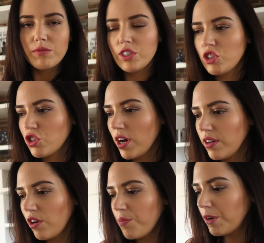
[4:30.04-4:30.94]
I'm just
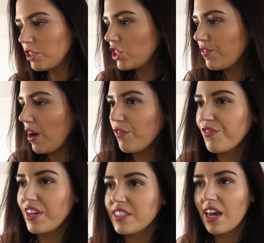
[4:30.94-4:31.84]
trying on a bunch of
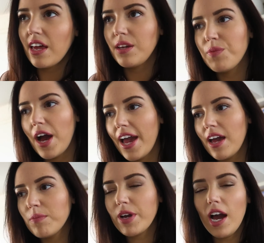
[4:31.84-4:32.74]
outfits
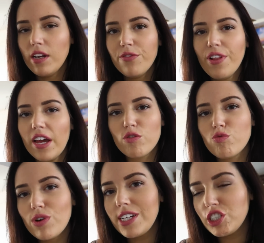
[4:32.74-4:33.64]
anyway. I'm kind of like
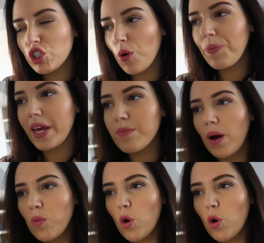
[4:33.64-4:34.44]
reshopping my